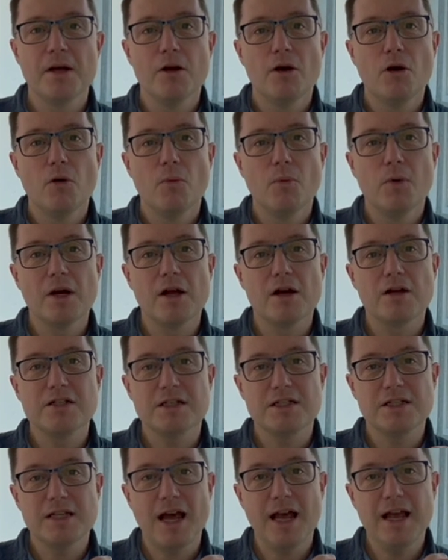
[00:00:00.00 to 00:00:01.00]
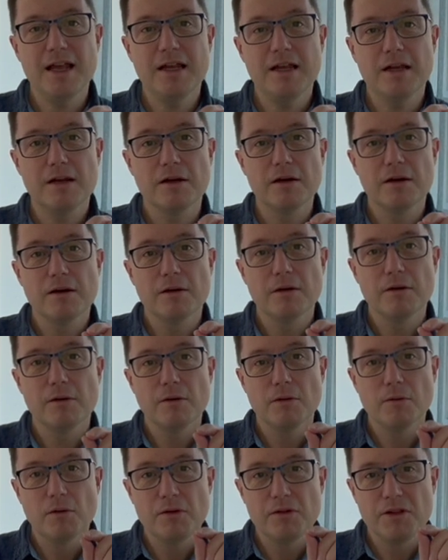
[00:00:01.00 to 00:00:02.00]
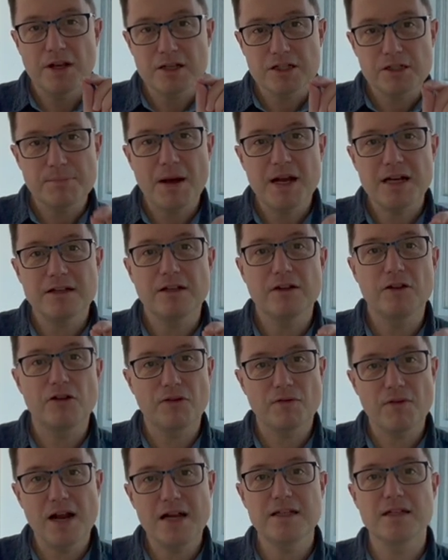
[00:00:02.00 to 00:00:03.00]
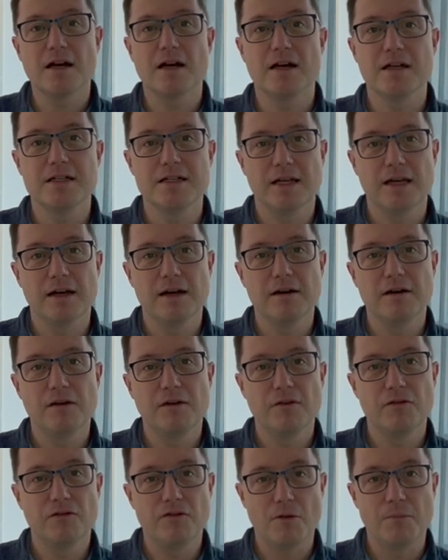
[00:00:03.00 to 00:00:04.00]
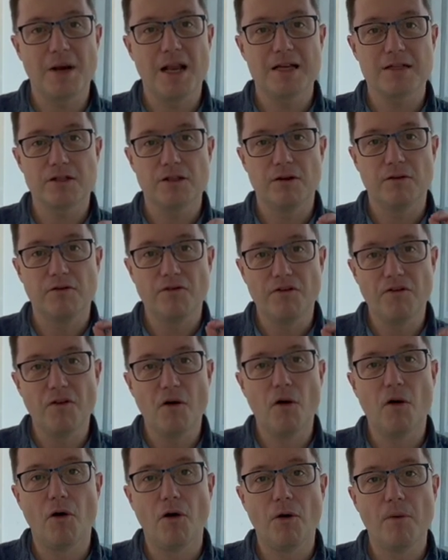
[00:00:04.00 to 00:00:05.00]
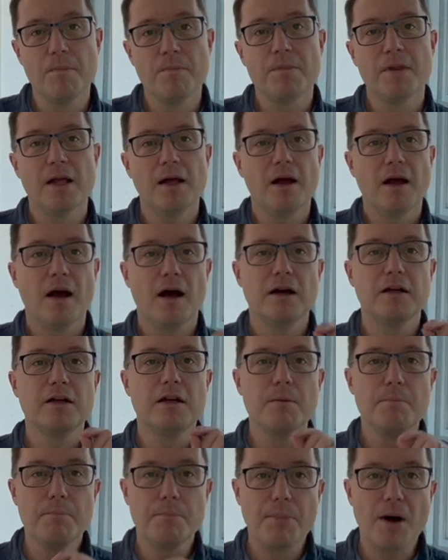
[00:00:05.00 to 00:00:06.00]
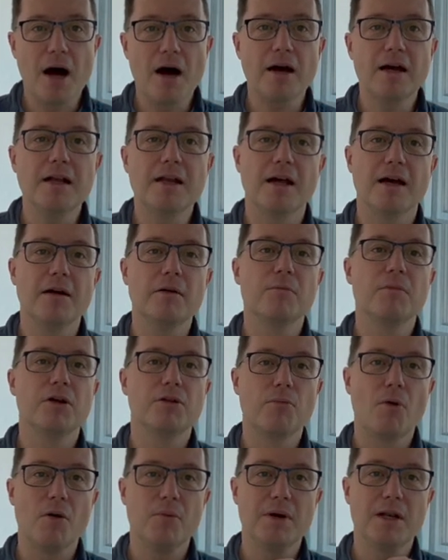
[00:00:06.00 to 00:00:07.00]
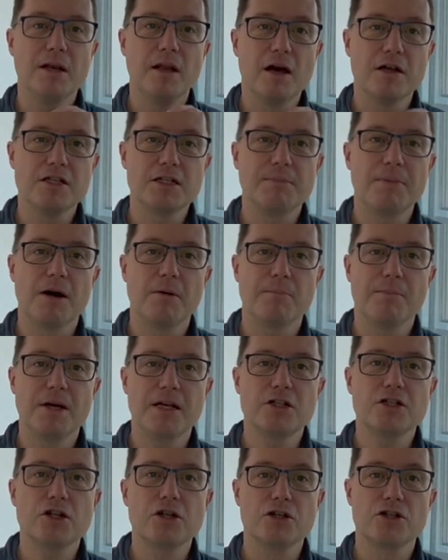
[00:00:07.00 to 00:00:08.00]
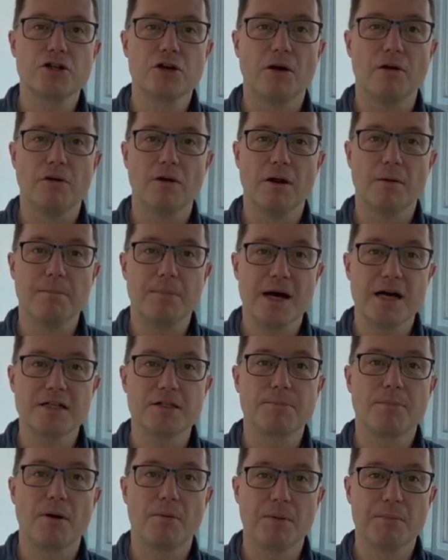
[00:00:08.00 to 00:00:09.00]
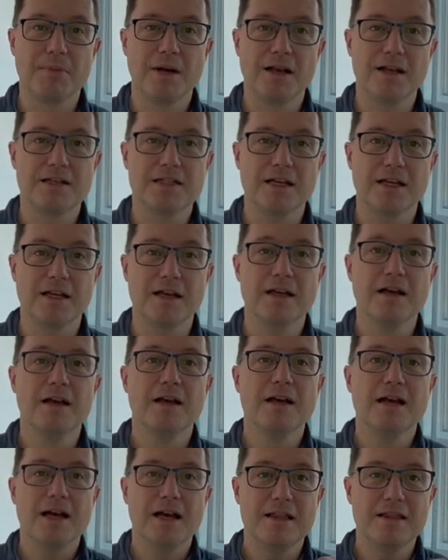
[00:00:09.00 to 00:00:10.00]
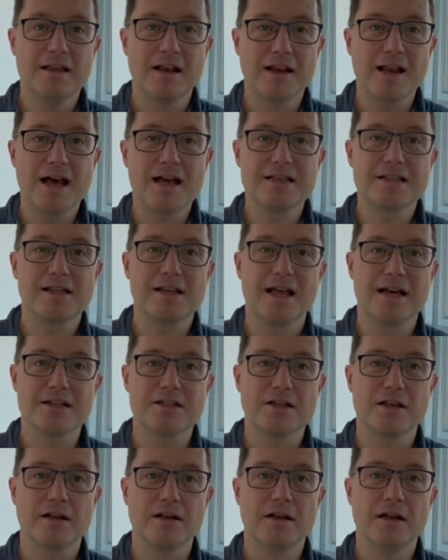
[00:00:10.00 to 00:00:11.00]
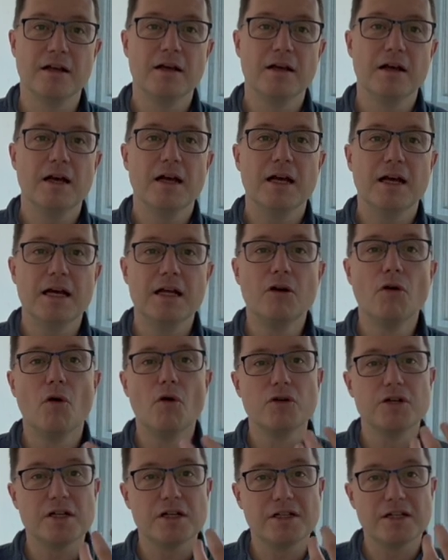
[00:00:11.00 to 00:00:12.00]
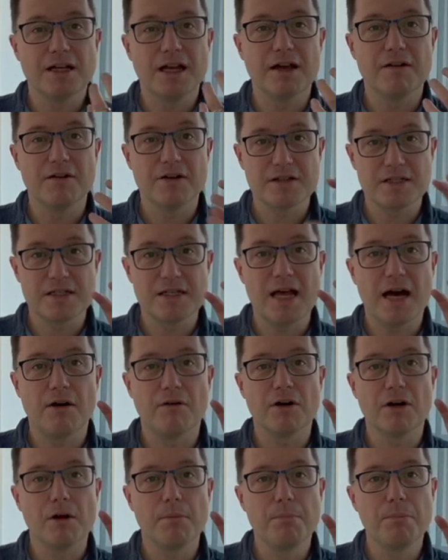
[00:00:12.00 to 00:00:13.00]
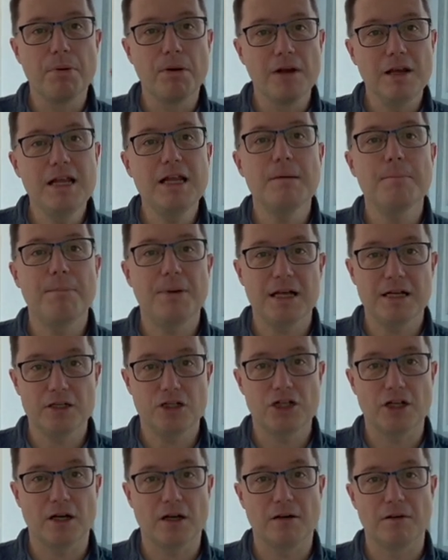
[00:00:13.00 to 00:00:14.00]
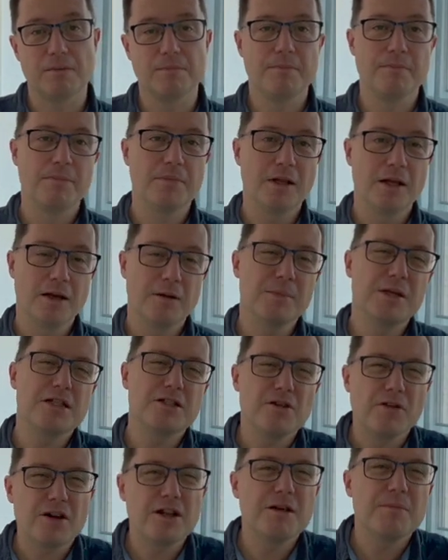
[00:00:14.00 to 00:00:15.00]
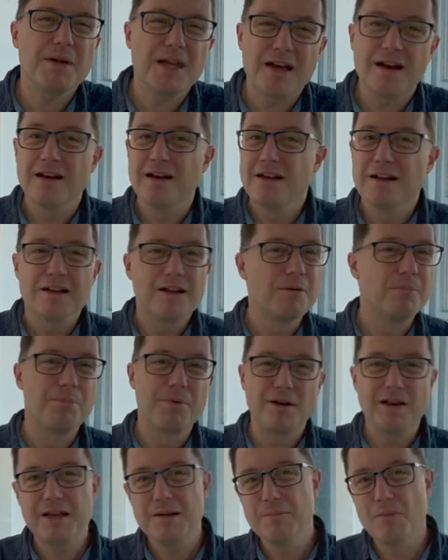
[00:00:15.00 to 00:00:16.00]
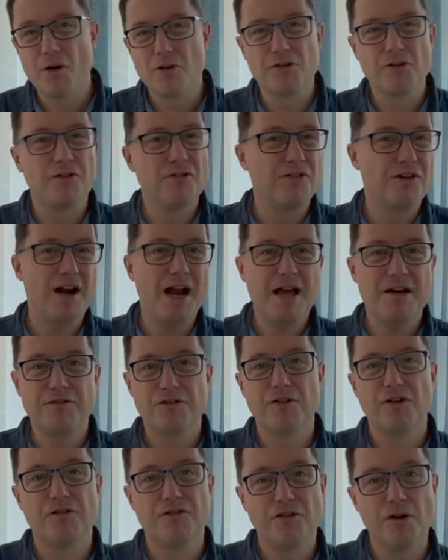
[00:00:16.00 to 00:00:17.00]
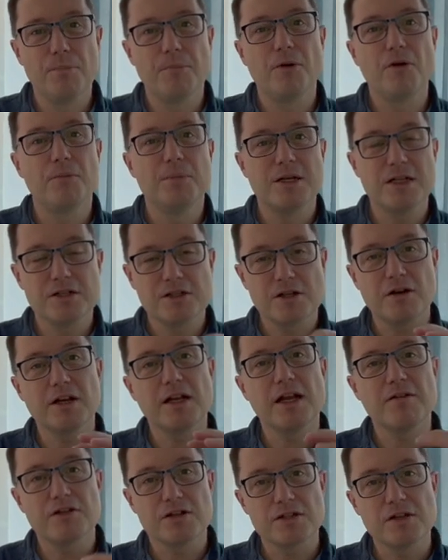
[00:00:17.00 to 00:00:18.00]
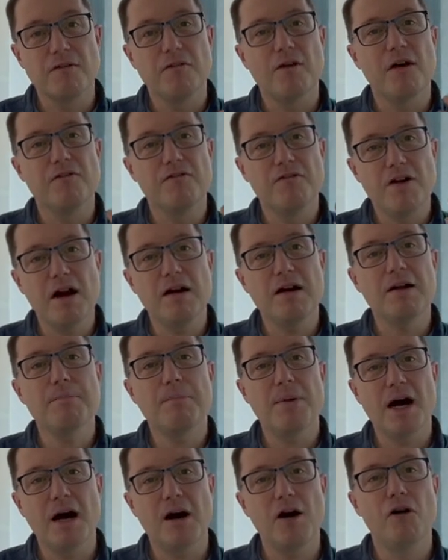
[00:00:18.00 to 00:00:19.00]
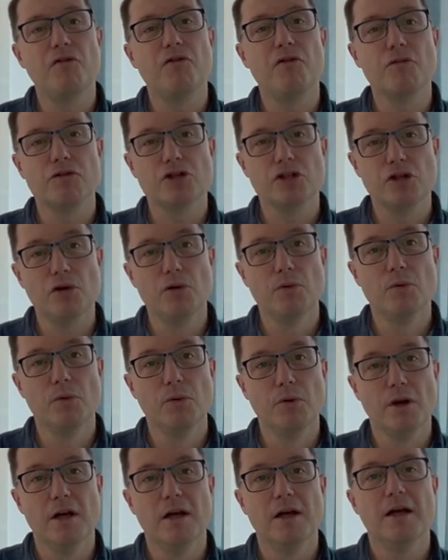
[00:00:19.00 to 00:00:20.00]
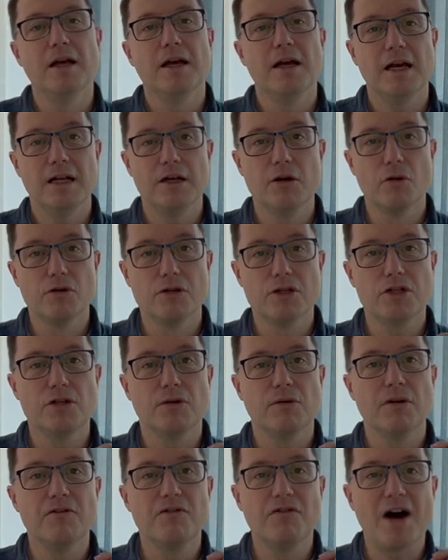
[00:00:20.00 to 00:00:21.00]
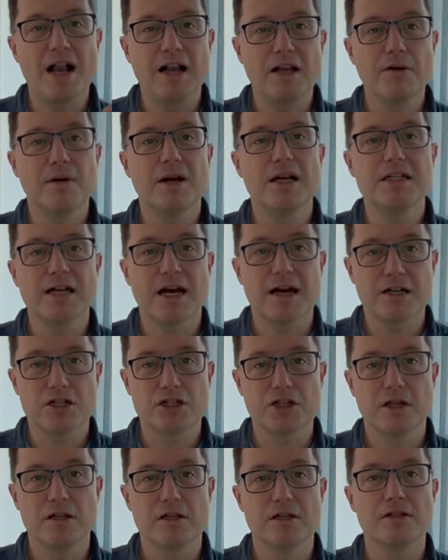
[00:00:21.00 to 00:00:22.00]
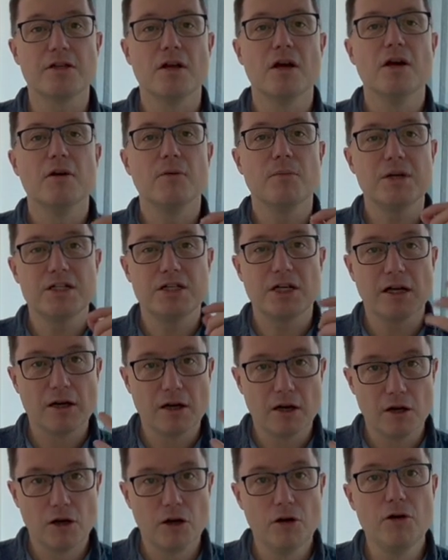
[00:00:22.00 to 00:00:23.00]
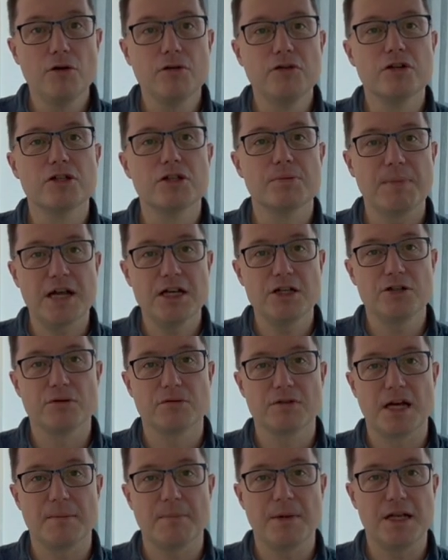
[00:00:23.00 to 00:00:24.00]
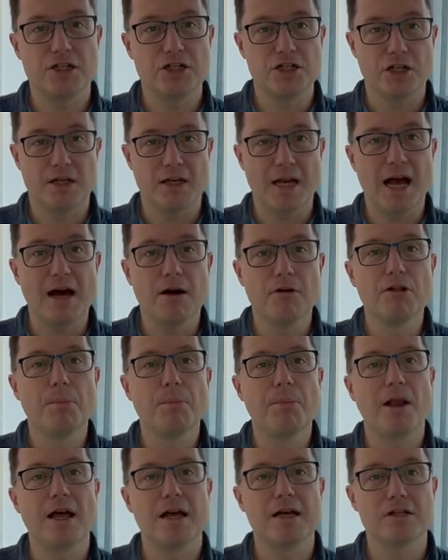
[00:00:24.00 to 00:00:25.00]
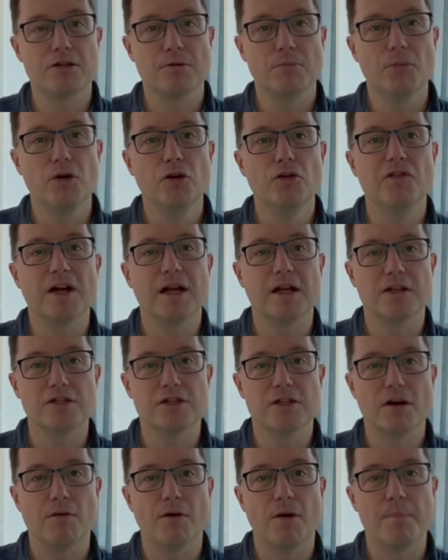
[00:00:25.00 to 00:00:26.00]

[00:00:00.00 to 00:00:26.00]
We're going to take the expected threat idea from lesson 4 and combine it with what we learned about pitch control and pass probability in the last lesson in order to give us now a complete picture. I mean, it's not going to be a complete model forever of football, but it's going to give us a very powerful tool in order to evaluate actions which include the spatial dimension, how the players are moving and so on.